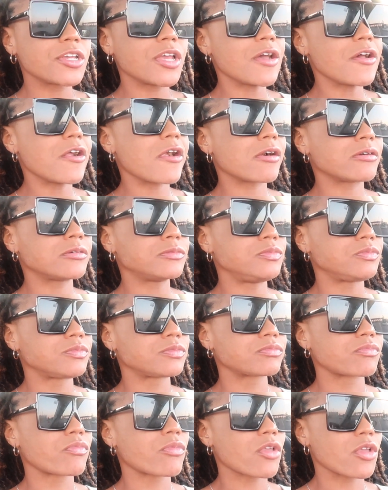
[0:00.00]
young,
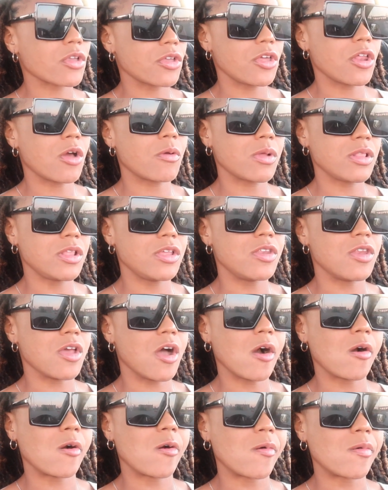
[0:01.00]
you don't really
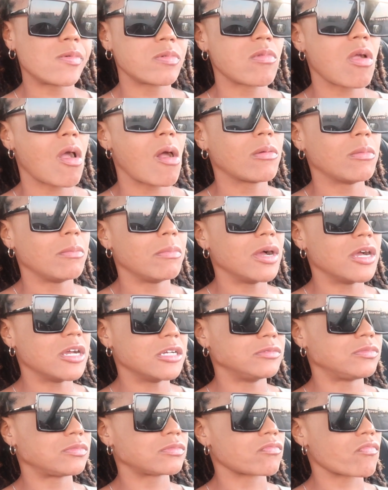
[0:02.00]
know,
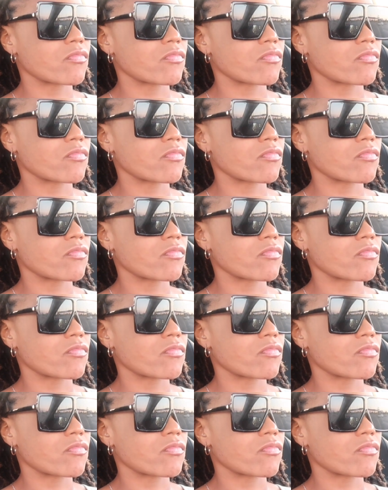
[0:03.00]
but